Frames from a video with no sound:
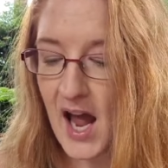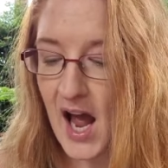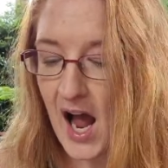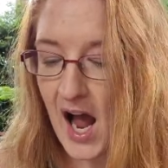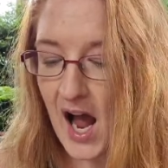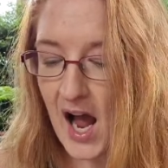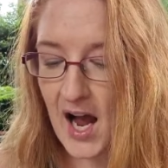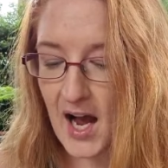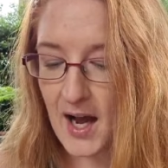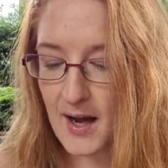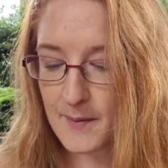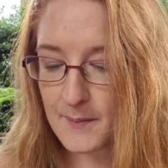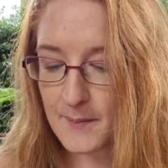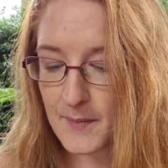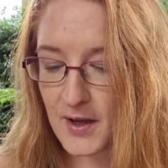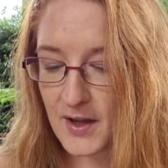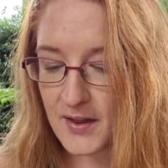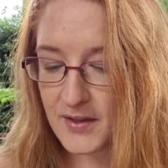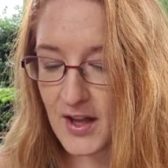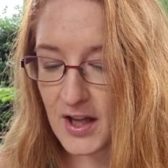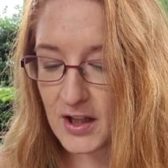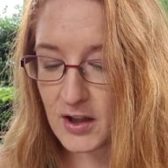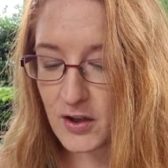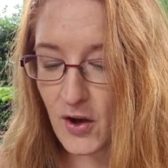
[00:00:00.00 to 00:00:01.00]

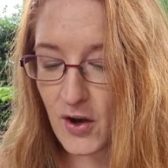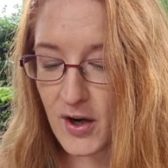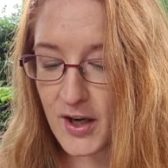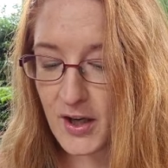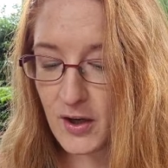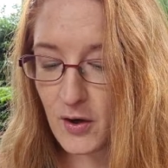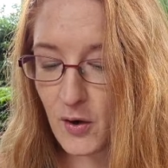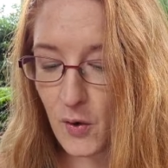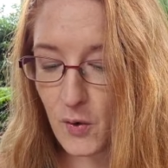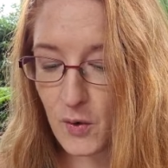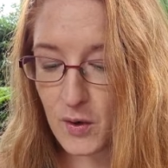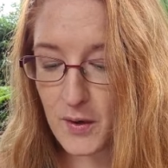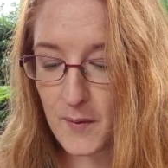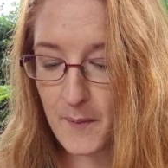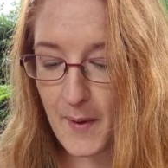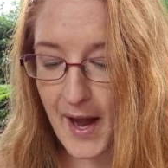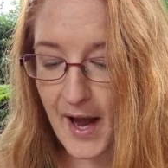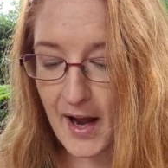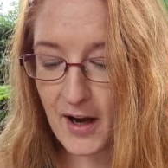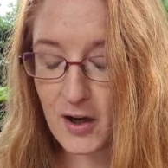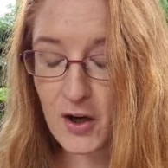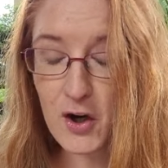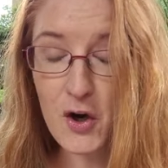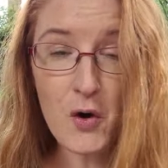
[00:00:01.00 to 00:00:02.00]
They're learning all
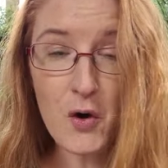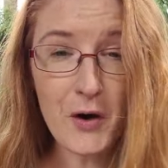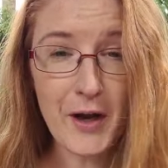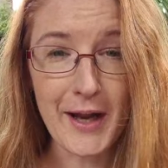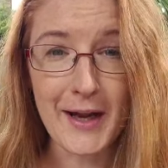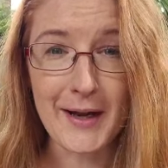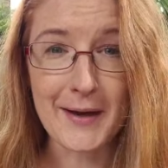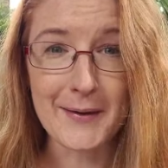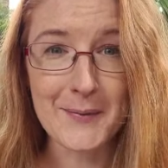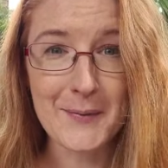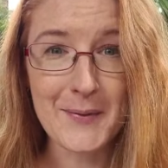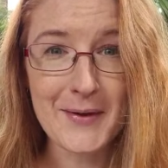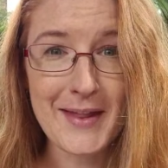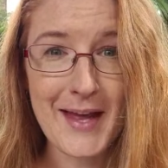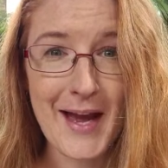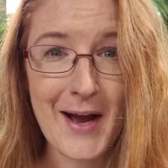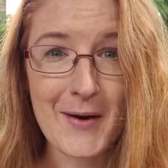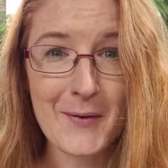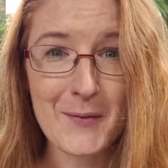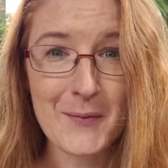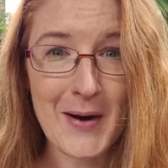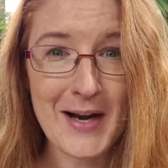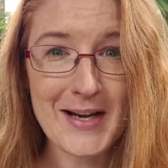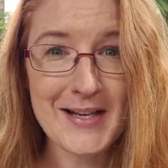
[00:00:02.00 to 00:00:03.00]
about cooking
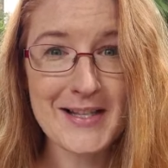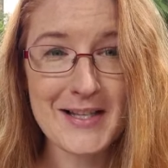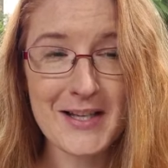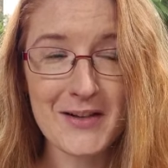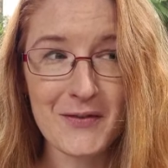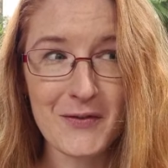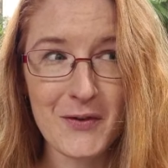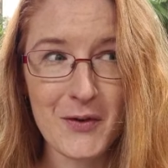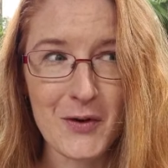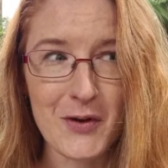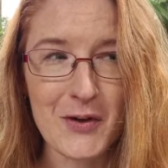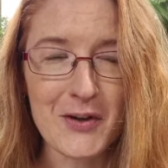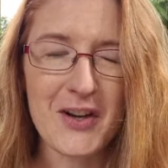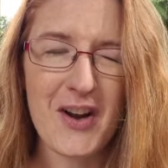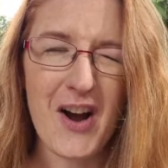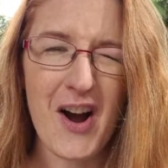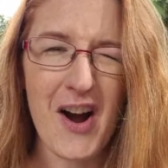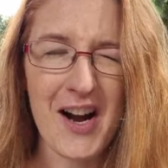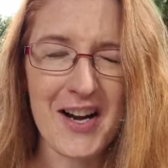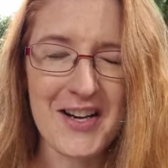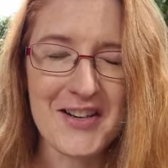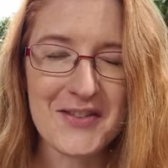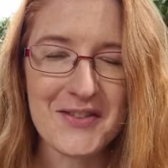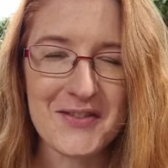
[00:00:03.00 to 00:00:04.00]
without wasting food,
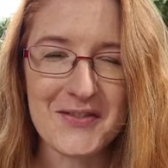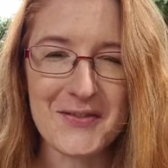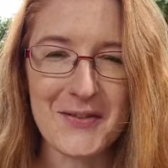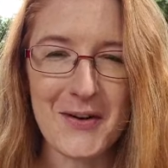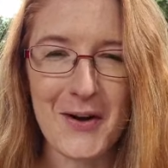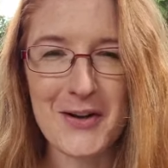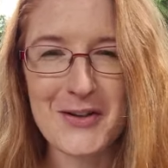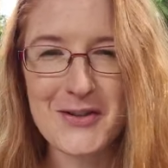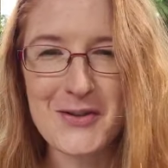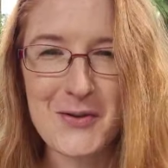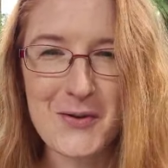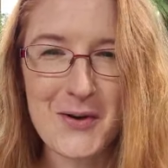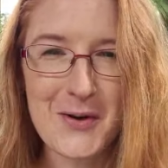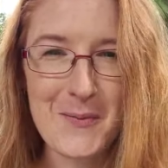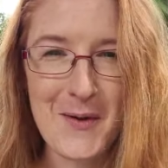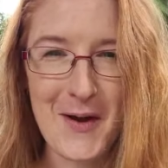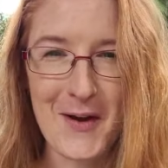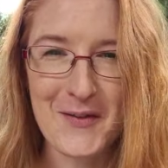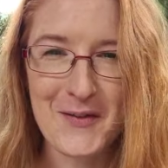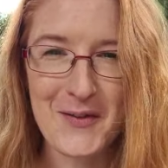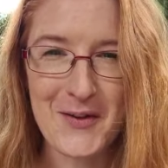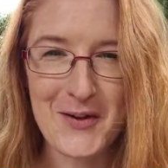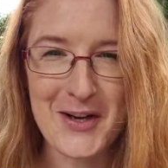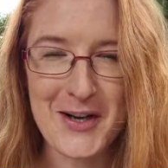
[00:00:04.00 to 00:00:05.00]
kind of. I'll talk
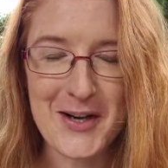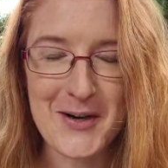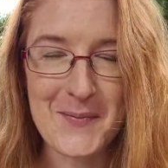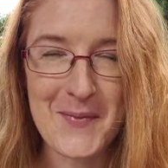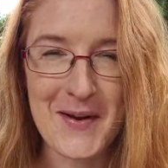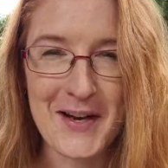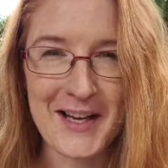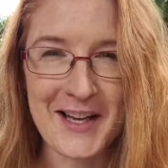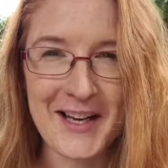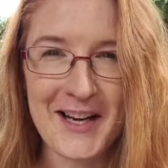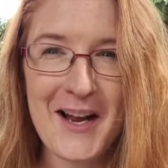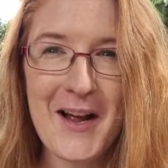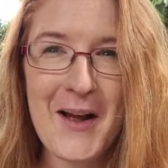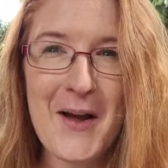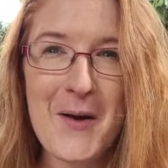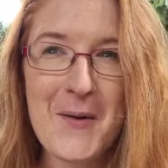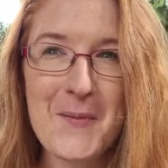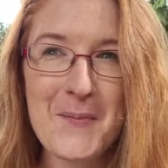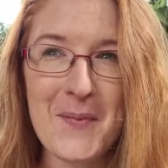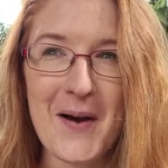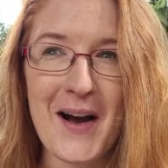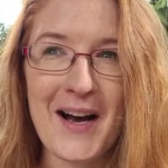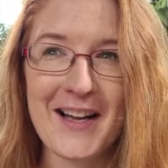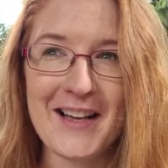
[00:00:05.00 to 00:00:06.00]
about food in a minute,
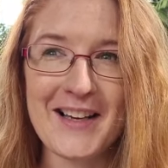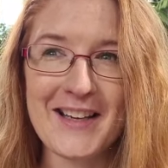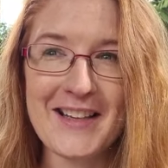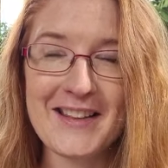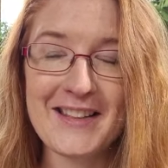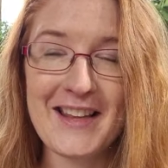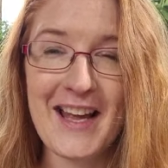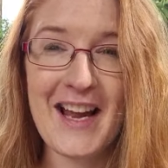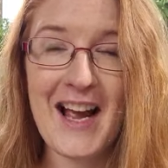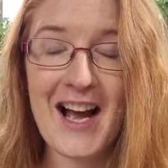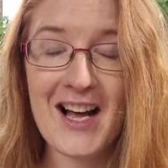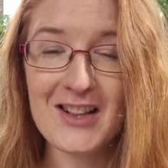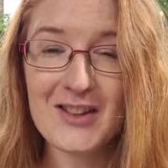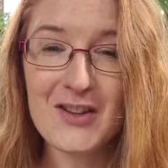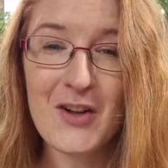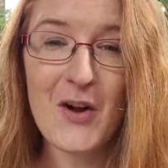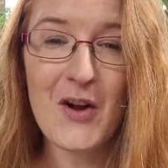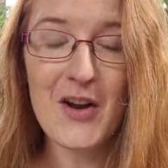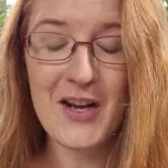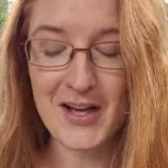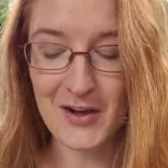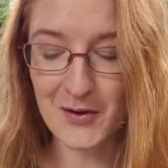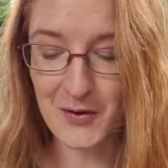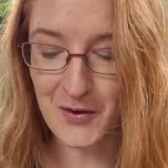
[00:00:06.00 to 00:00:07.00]
but they are
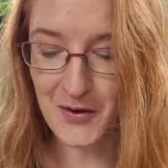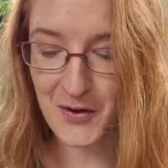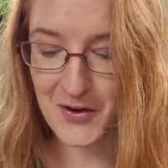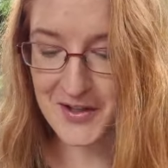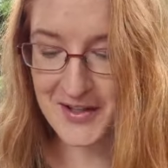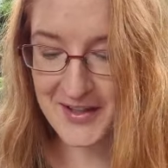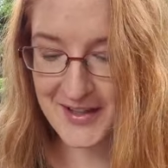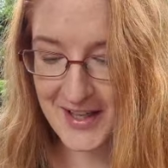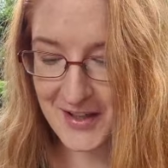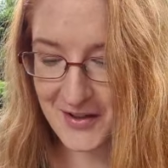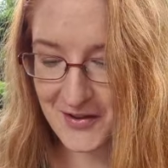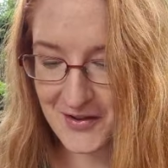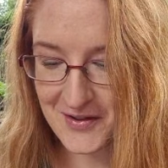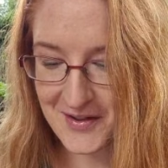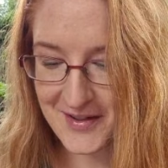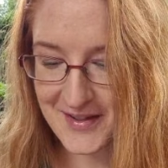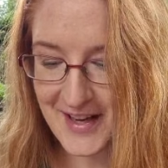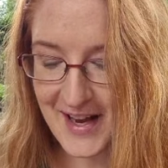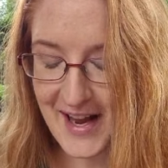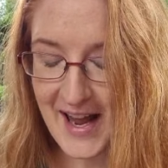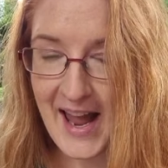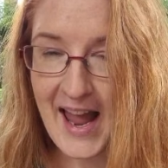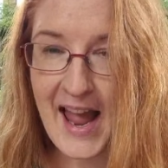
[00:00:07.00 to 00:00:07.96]
learning all those skills.